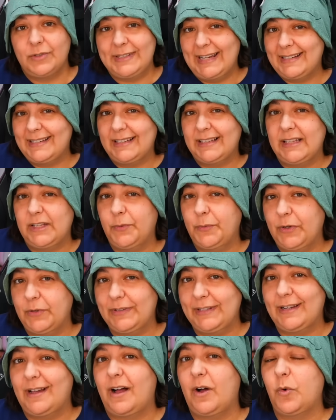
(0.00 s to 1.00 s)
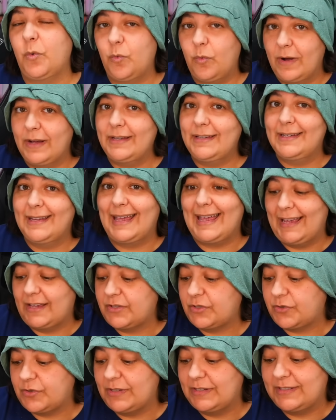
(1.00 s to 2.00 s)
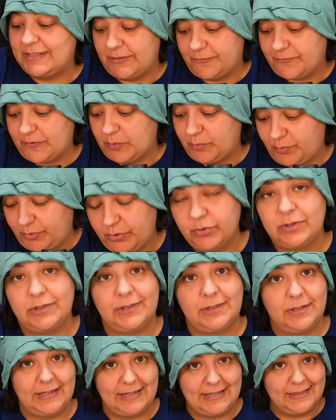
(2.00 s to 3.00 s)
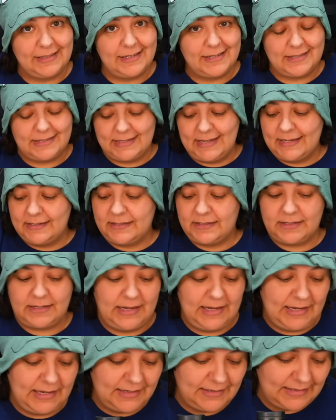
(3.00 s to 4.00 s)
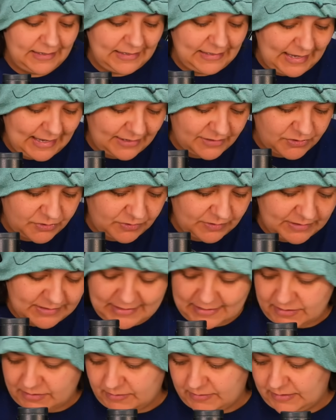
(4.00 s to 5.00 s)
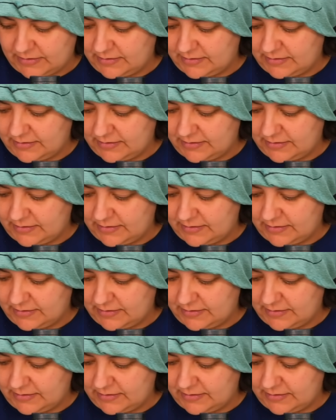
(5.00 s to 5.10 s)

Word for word: technically we only got one extra different poodle in this set and an extra accessory.